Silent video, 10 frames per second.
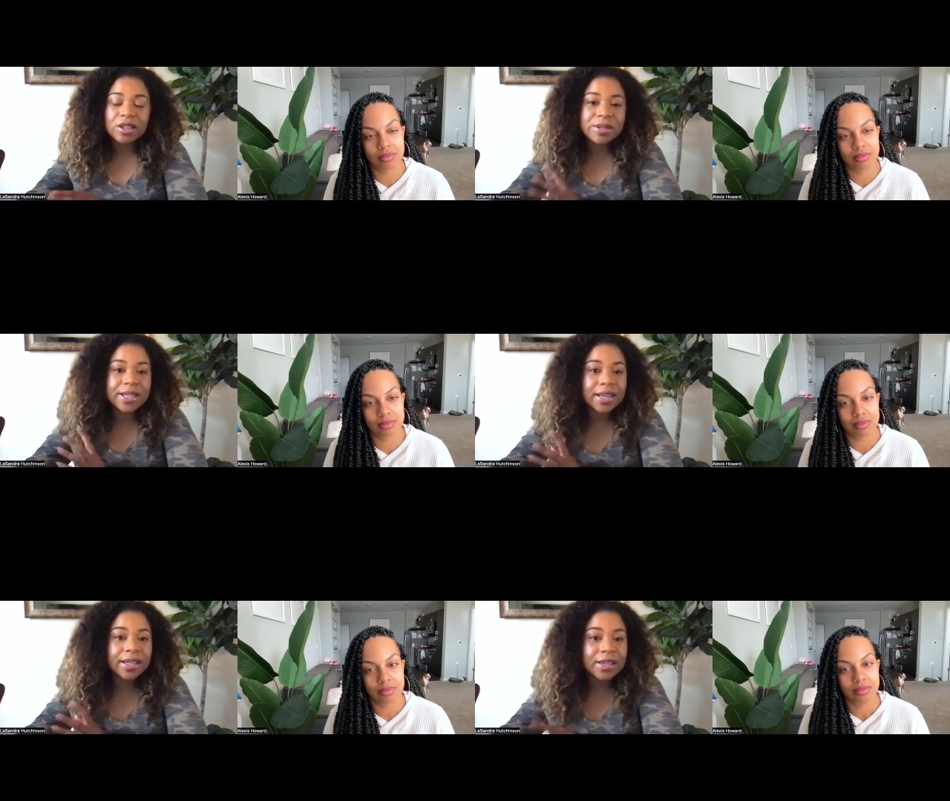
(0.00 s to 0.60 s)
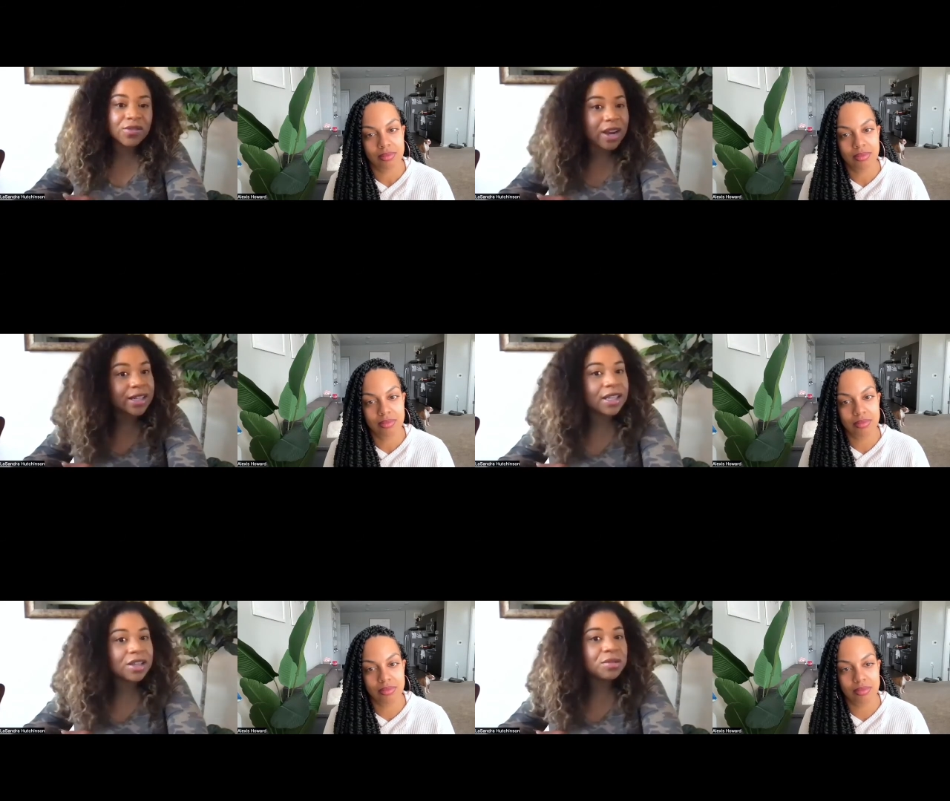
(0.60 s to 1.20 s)
Speaker 1: you said
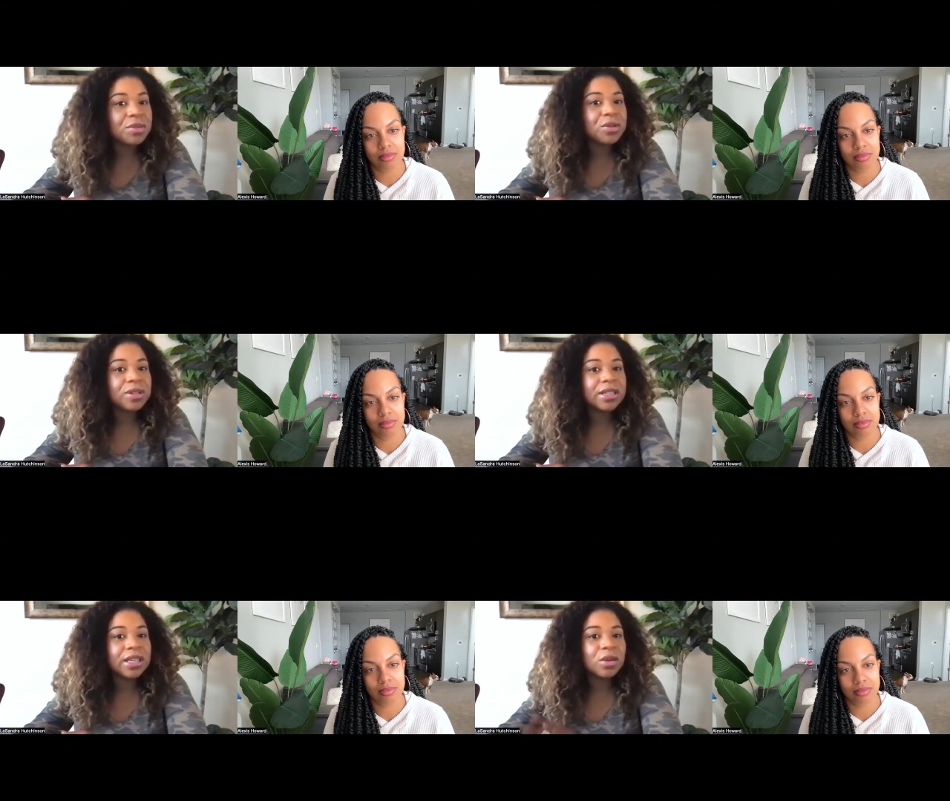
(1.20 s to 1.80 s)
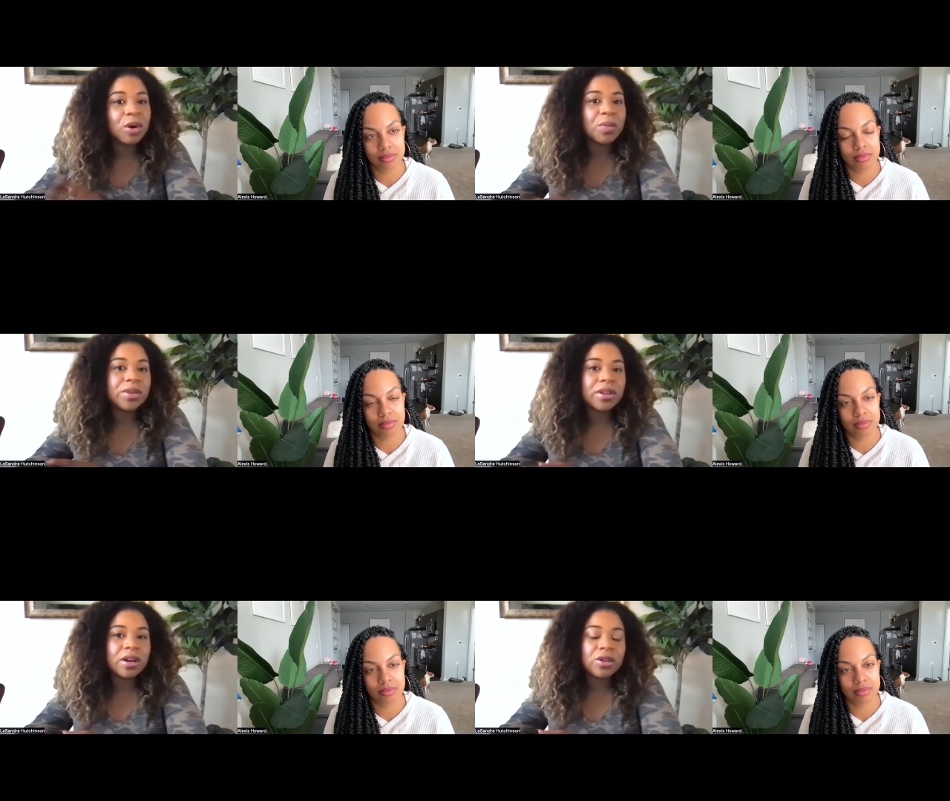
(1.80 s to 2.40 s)
finding community what were
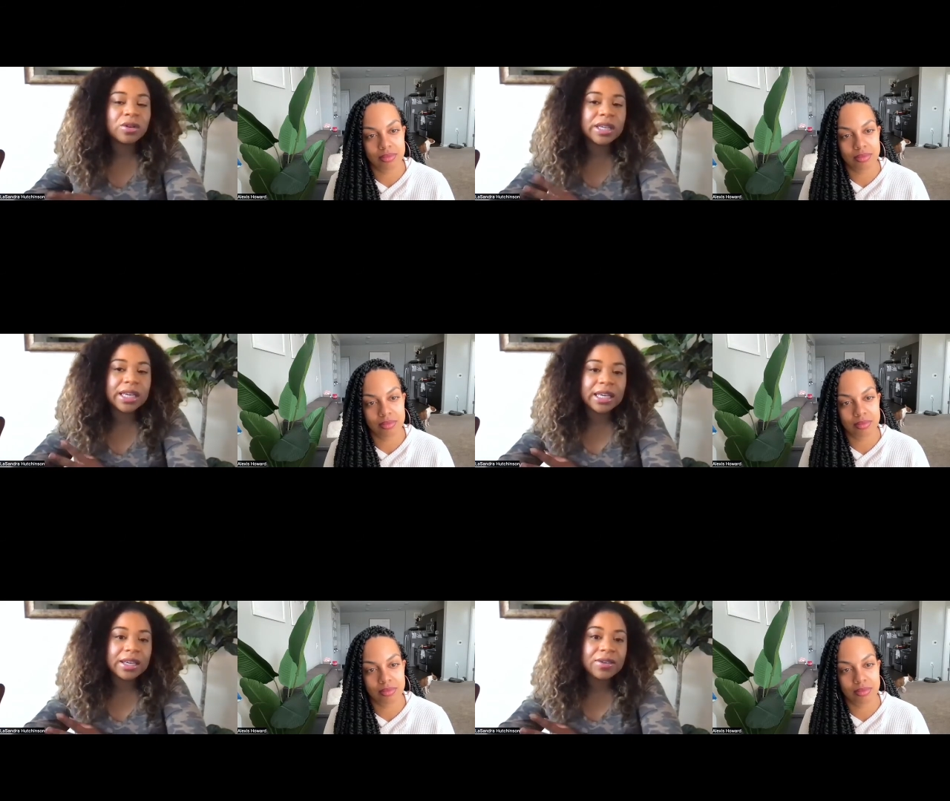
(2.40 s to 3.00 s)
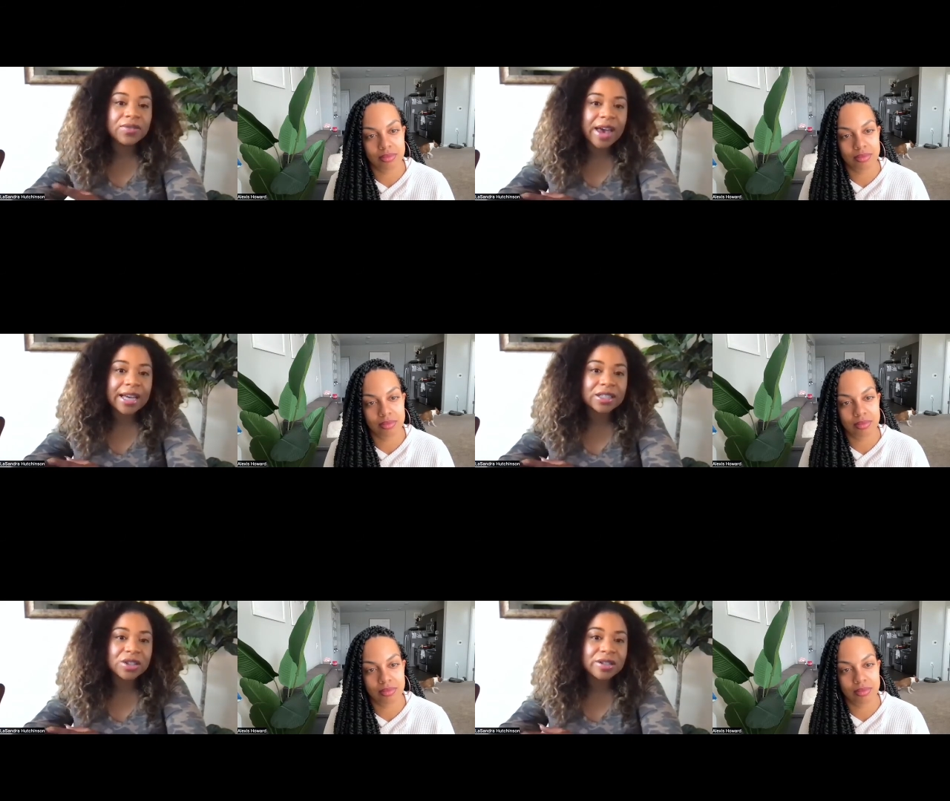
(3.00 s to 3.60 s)
the other key
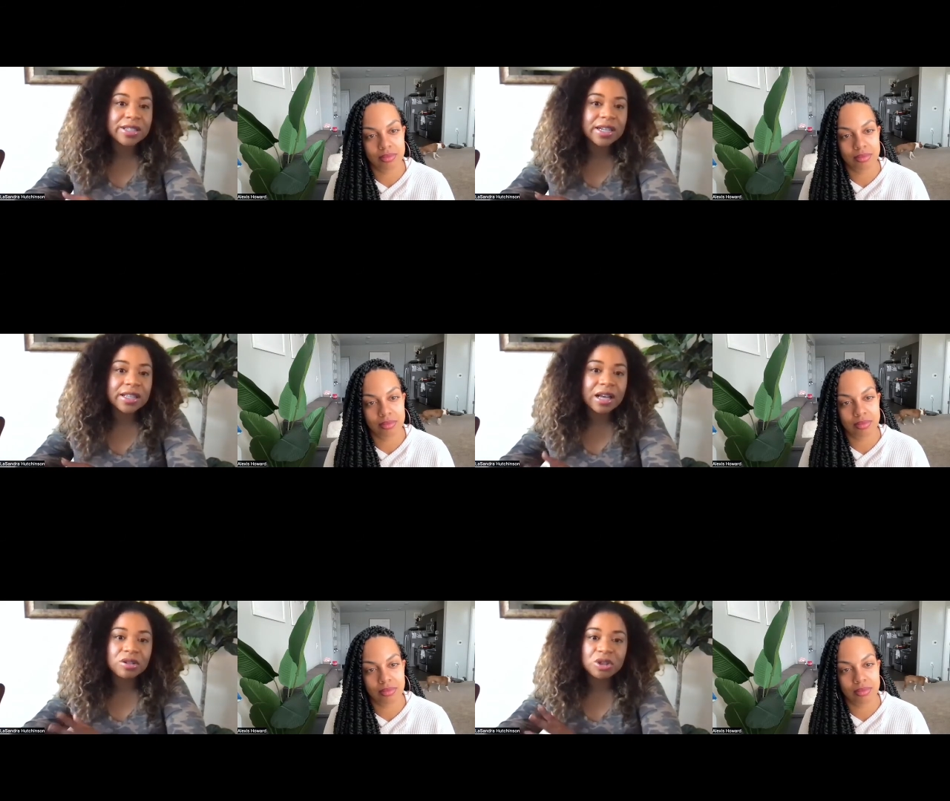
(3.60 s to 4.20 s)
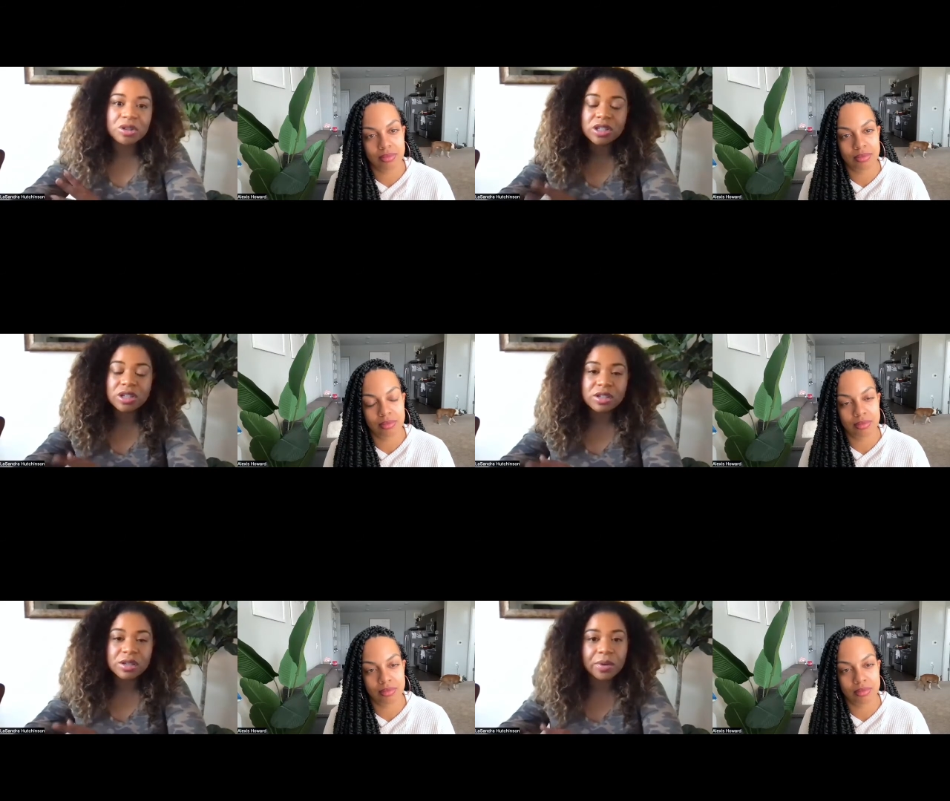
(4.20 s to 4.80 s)
factors that allows you to
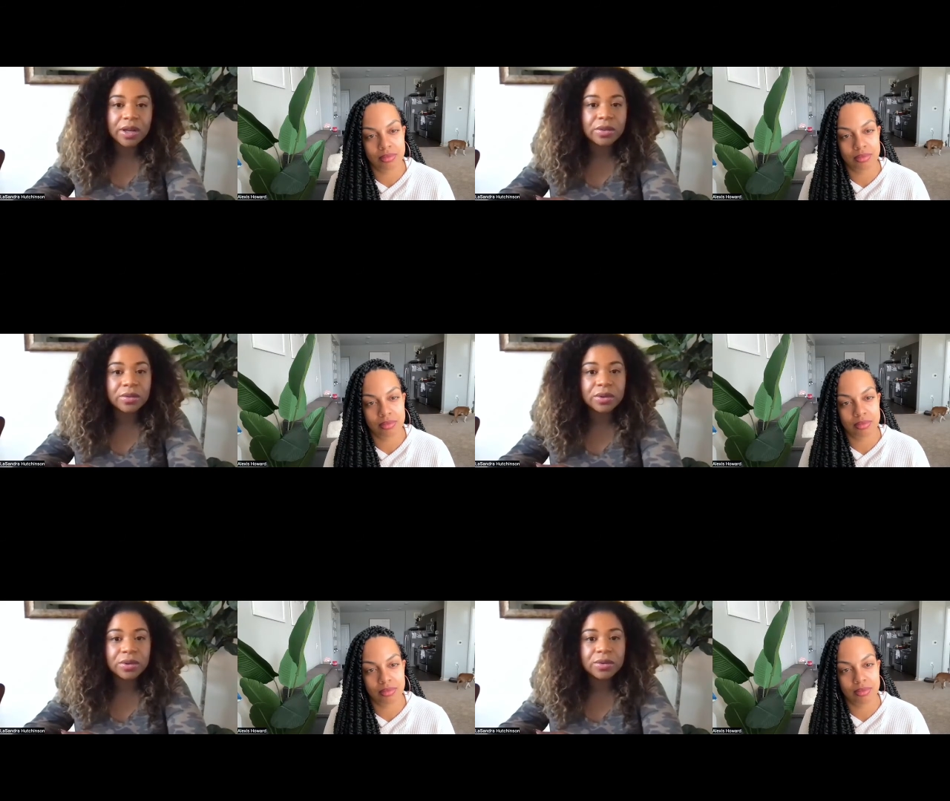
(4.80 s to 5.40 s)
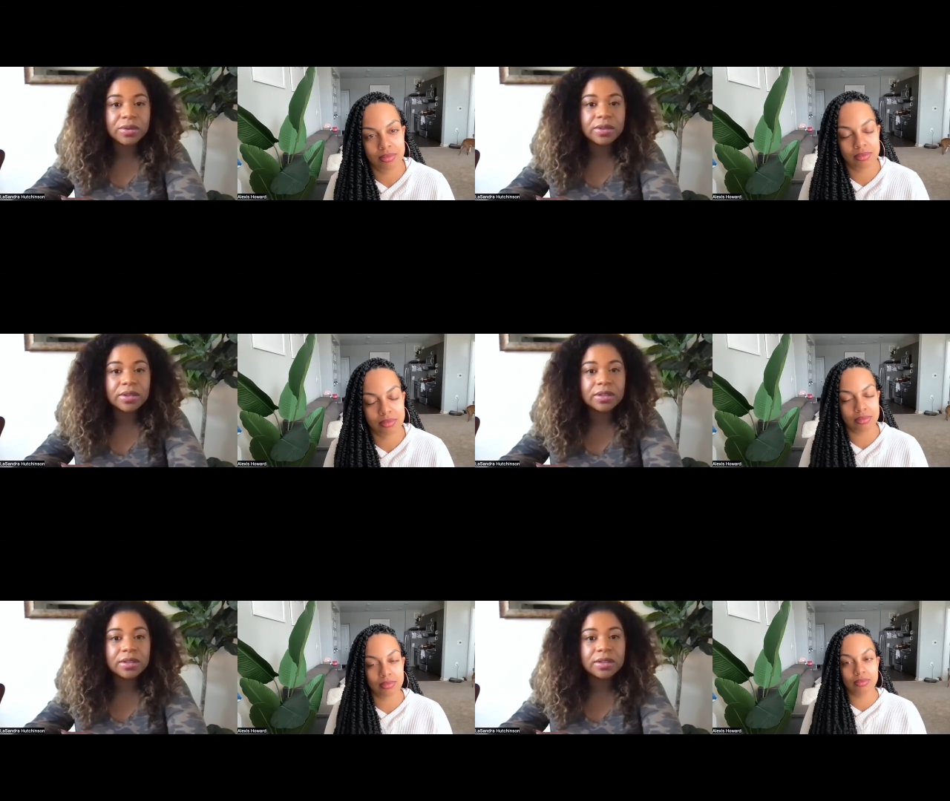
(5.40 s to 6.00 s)
start to break through
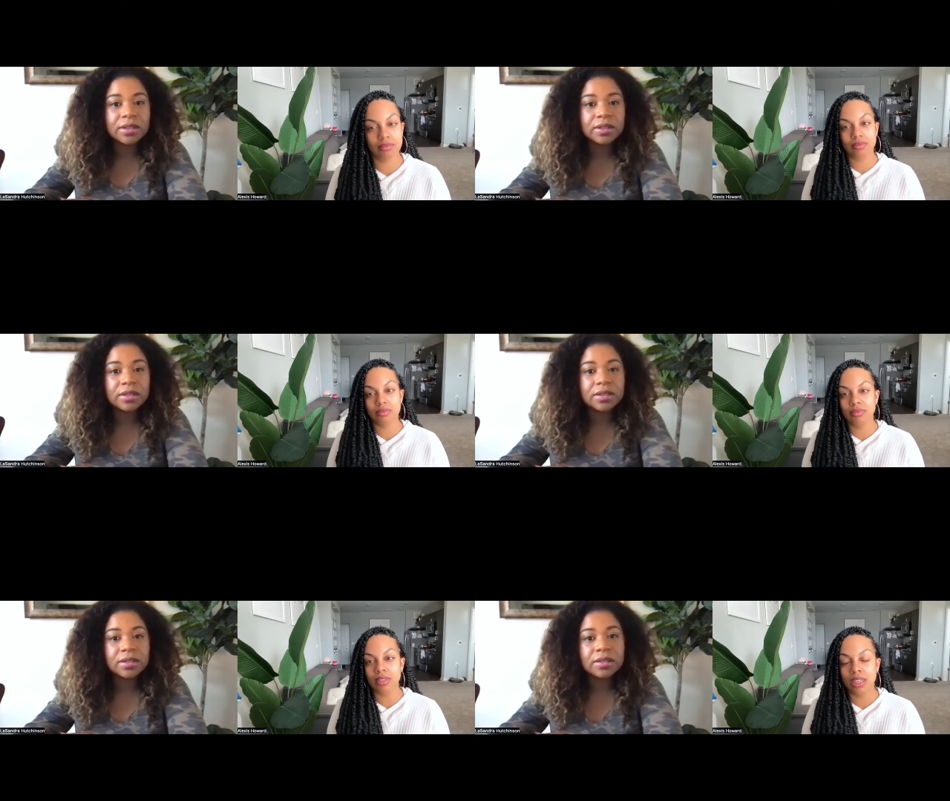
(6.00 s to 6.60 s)
Speaker 2: mm.